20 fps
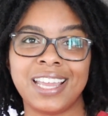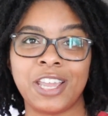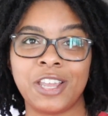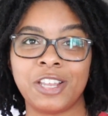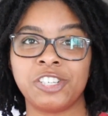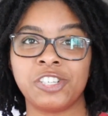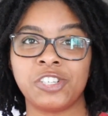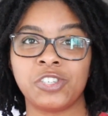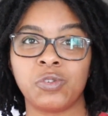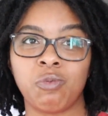
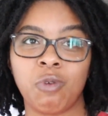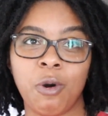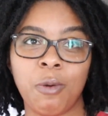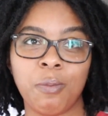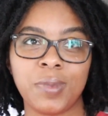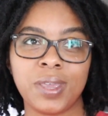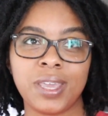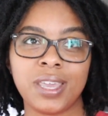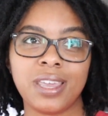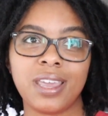it just
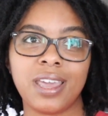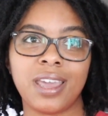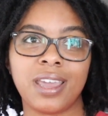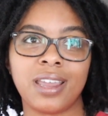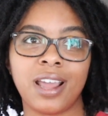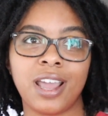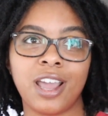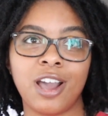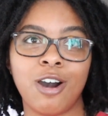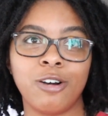won't be.
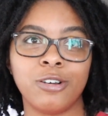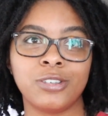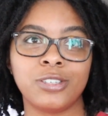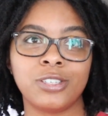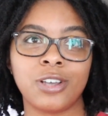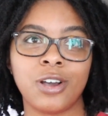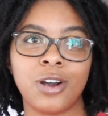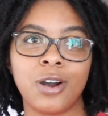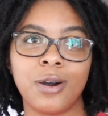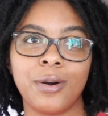And I
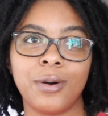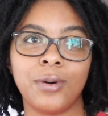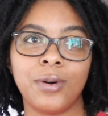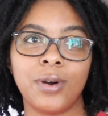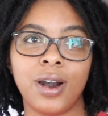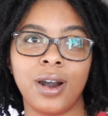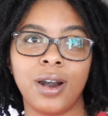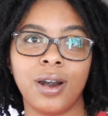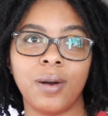also,